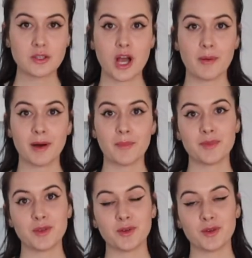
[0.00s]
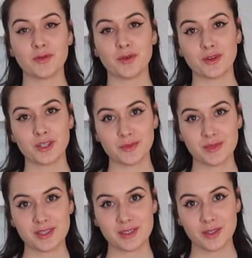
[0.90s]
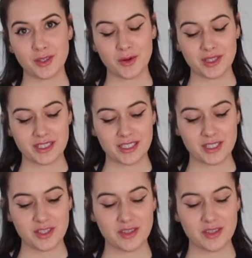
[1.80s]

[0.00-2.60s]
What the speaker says: chop up the beautiful herbs to go in the dish.